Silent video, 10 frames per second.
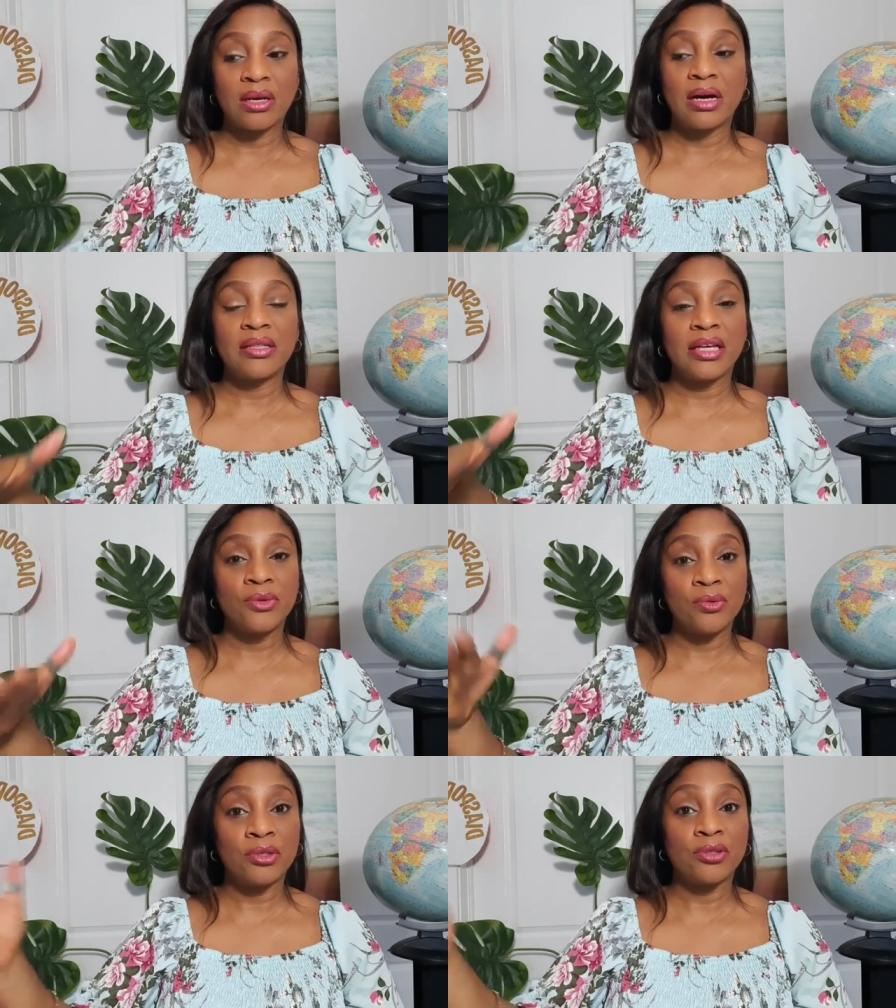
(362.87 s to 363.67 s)
And then
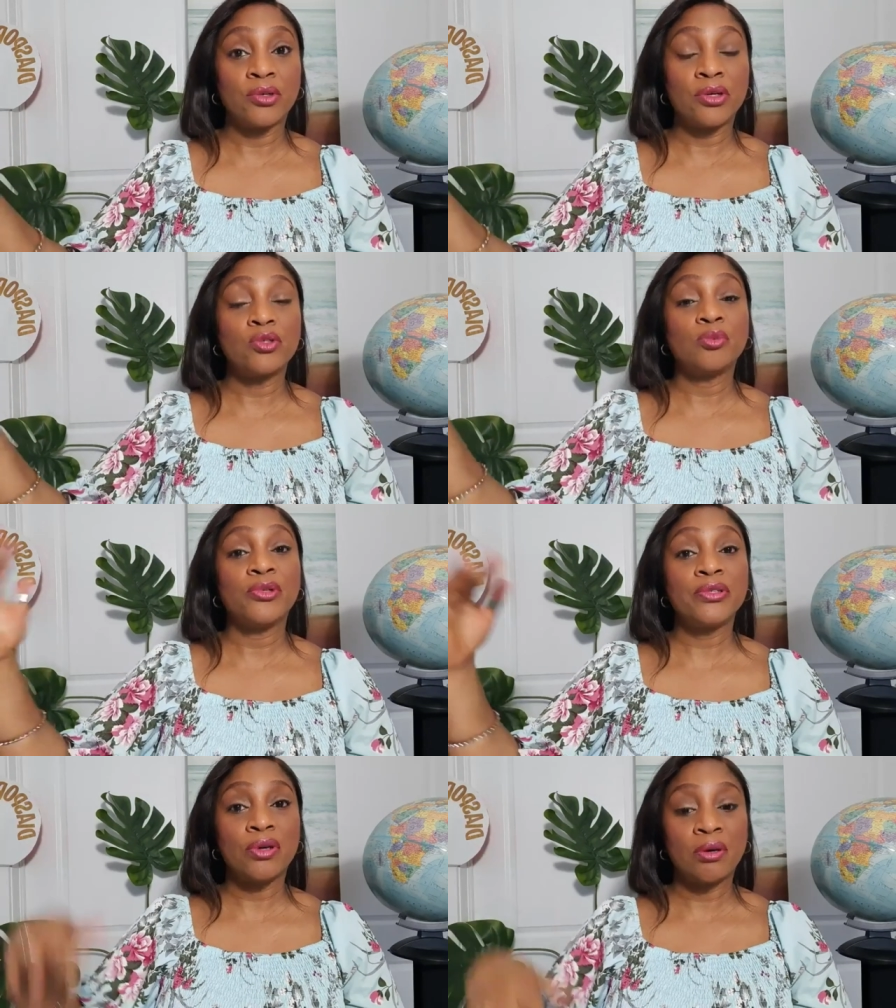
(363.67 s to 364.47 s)
you're going to
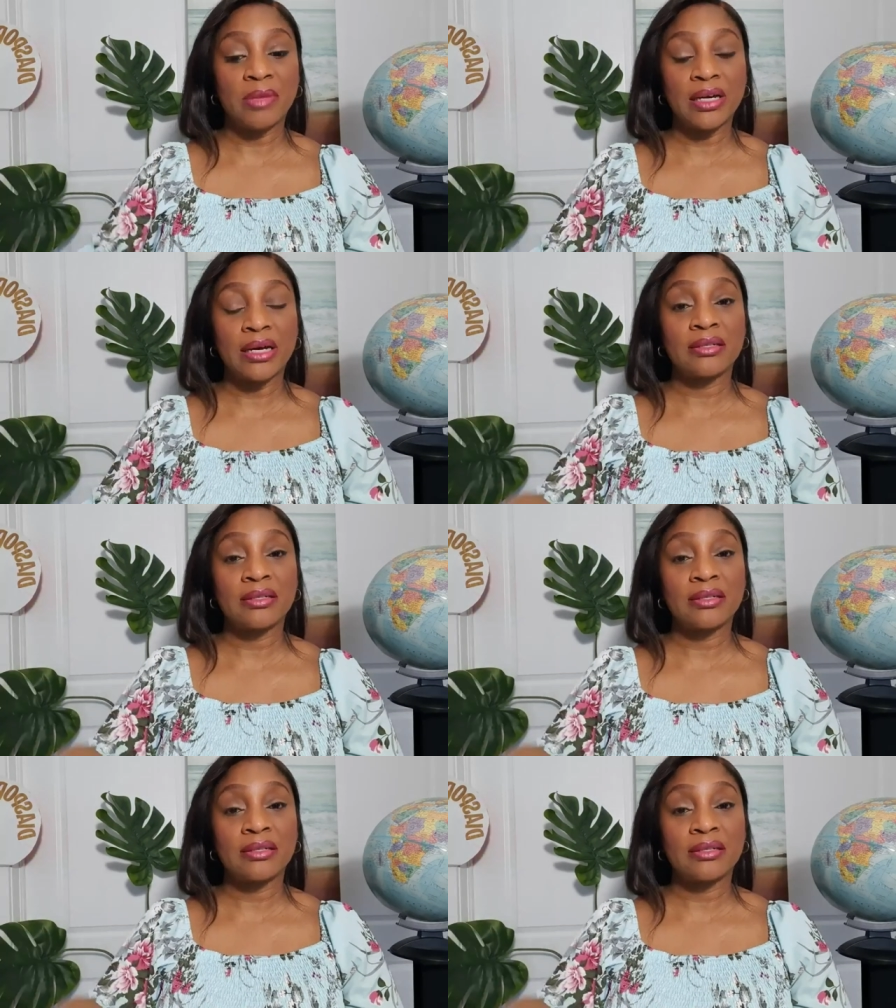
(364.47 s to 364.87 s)
both come back and